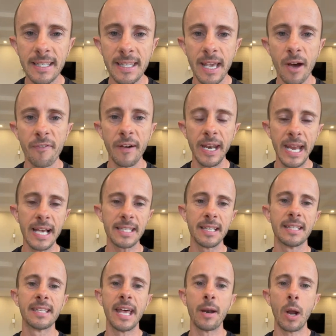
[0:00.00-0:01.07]
They are fatty
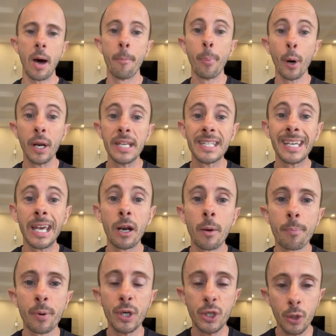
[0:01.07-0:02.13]
acids that our bodies
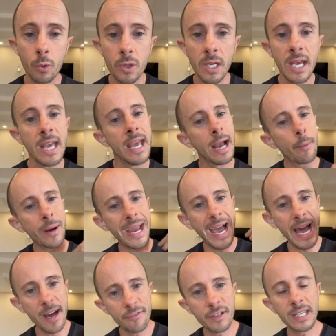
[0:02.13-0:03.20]
cannot produce, and we
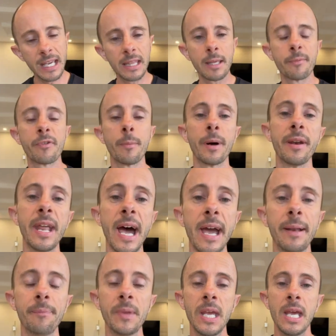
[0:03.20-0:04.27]
have to get them from our diet.